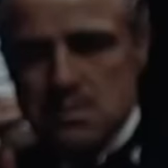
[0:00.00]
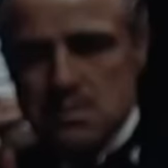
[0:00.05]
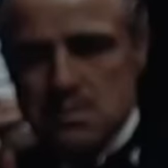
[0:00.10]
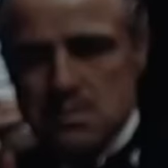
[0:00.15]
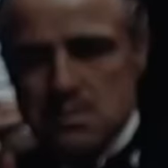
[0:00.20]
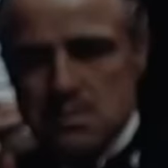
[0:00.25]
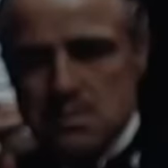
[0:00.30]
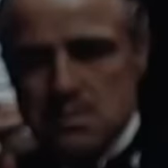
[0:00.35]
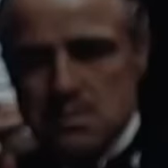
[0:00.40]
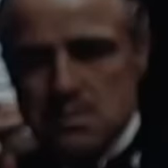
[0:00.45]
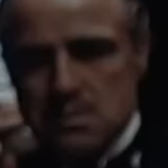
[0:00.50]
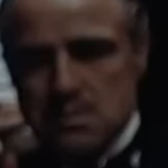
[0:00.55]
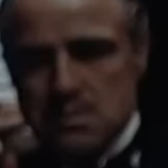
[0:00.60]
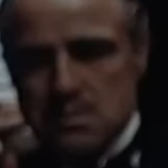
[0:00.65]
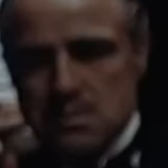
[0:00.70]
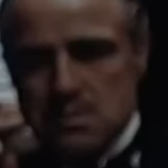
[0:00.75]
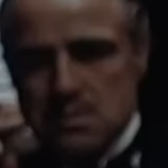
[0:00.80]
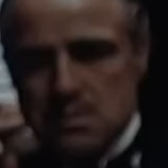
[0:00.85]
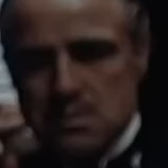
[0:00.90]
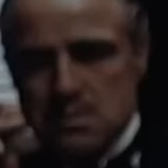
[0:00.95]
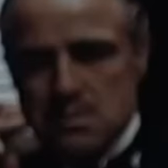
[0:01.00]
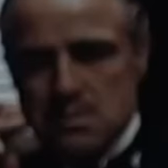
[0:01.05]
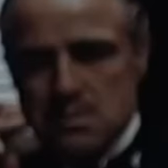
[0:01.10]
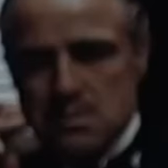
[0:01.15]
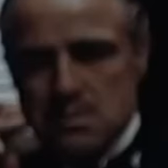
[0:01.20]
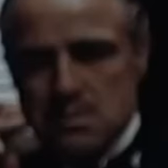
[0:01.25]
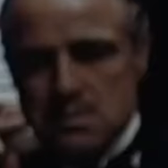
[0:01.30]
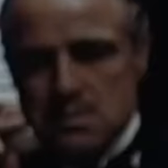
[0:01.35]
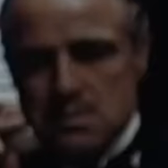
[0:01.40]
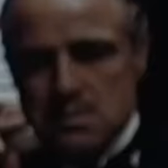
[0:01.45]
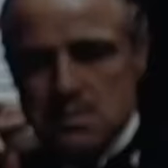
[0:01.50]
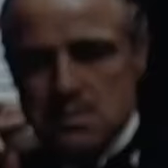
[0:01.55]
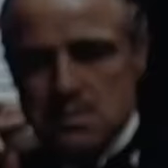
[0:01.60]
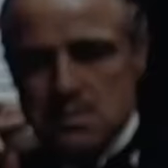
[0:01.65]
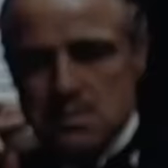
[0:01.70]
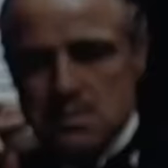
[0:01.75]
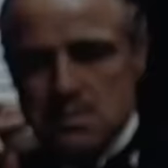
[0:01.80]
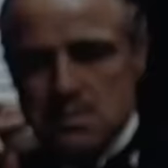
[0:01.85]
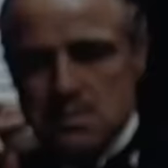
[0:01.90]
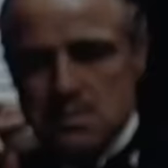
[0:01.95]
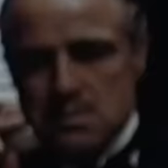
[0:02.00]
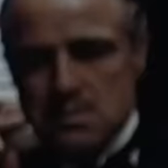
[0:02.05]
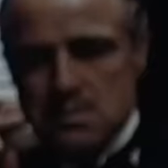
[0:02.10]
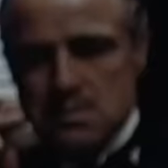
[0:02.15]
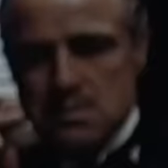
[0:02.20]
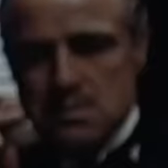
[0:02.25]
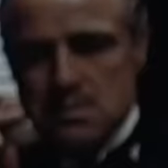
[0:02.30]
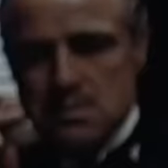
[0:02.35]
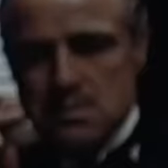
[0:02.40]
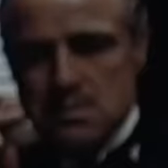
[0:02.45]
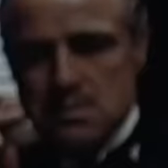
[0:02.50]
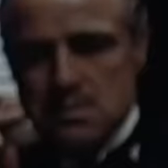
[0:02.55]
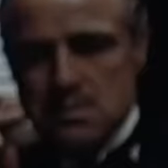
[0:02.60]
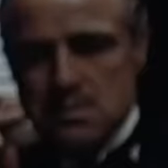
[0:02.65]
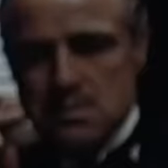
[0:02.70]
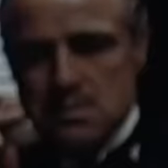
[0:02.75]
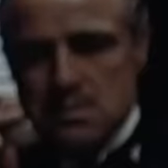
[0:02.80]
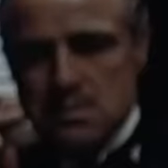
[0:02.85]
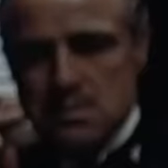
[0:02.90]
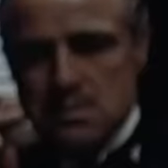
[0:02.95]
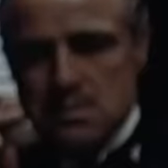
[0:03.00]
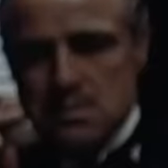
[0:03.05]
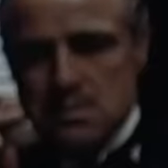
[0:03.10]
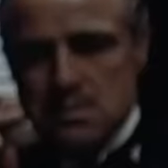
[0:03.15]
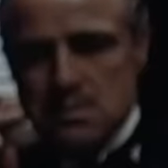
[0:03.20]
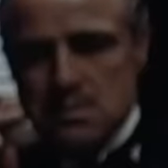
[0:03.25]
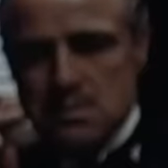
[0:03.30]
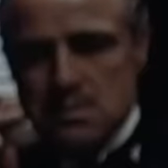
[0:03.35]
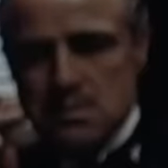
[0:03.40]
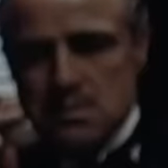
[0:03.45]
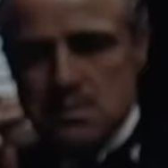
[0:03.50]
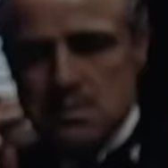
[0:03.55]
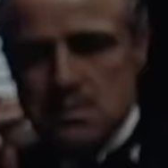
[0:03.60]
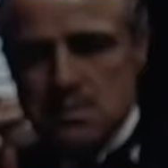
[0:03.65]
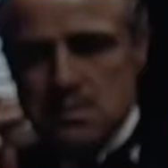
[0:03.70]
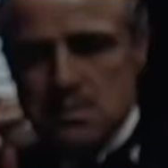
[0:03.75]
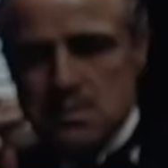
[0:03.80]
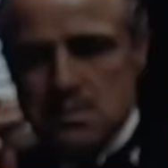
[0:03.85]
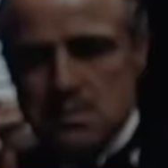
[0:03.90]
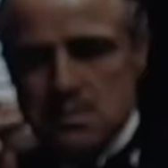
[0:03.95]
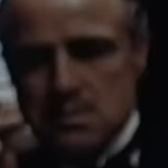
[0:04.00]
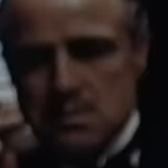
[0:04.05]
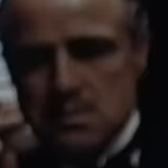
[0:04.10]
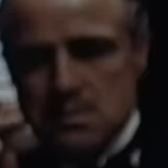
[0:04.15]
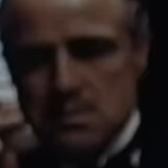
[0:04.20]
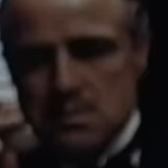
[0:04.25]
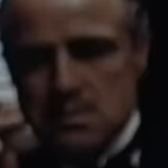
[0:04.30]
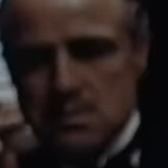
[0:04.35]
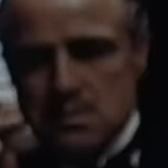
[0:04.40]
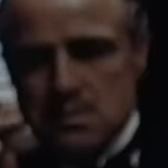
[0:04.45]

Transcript: [no speech]